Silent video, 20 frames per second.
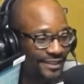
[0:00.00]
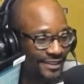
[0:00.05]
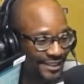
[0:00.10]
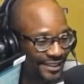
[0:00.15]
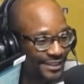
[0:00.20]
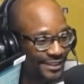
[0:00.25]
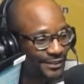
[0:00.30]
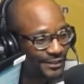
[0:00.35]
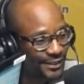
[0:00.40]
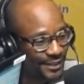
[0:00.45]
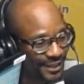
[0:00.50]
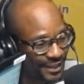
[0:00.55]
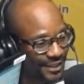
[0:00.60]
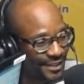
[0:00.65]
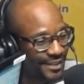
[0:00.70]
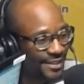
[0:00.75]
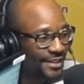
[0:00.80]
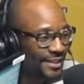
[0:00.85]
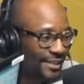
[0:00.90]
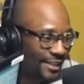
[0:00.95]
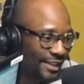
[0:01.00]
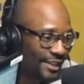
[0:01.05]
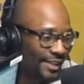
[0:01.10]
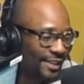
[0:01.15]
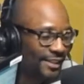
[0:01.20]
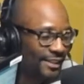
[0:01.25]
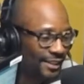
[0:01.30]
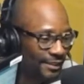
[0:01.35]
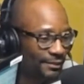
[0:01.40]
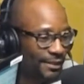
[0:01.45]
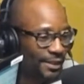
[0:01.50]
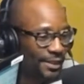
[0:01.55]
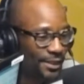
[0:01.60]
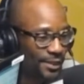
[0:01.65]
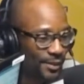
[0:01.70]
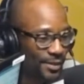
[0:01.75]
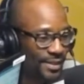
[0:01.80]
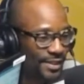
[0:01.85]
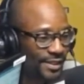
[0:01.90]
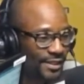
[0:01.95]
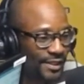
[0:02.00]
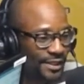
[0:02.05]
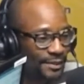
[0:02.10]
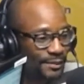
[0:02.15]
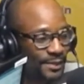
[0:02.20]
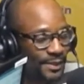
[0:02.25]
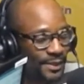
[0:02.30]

you know, for kids as they get ready to go to sleep.